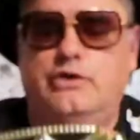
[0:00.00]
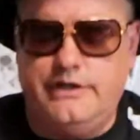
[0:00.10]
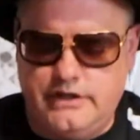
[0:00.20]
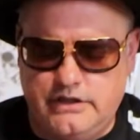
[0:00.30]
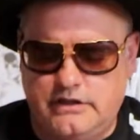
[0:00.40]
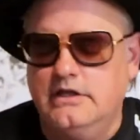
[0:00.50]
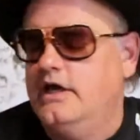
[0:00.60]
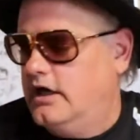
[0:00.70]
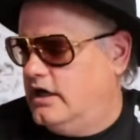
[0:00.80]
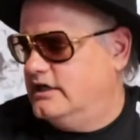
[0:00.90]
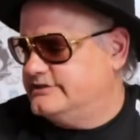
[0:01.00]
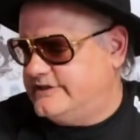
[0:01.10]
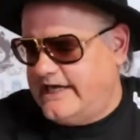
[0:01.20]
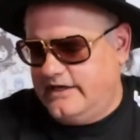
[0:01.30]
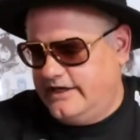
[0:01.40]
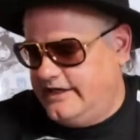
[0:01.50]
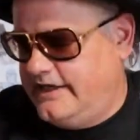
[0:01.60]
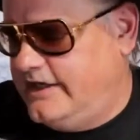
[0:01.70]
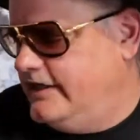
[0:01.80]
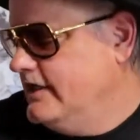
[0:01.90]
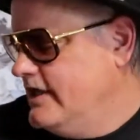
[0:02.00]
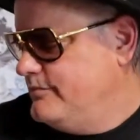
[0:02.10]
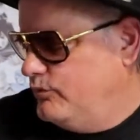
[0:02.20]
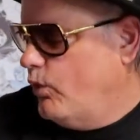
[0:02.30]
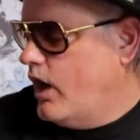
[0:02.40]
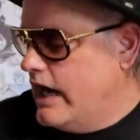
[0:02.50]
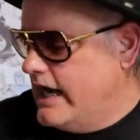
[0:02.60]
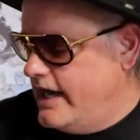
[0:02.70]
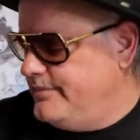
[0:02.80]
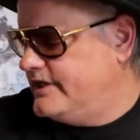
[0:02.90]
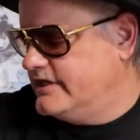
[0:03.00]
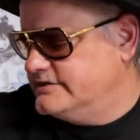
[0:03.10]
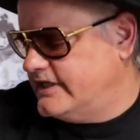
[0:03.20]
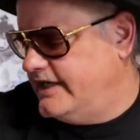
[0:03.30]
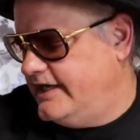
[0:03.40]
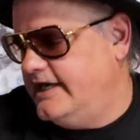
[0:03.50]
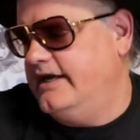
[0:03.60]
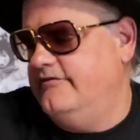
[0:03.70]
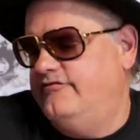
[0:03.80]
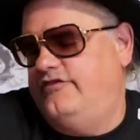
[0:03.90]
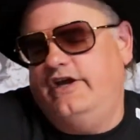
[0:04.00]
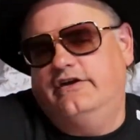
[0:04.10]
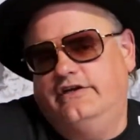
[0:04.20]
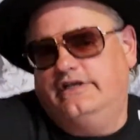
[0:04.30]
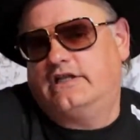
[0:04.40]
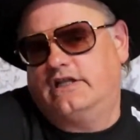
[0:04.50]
winner on Saturday. Why? Because I had a very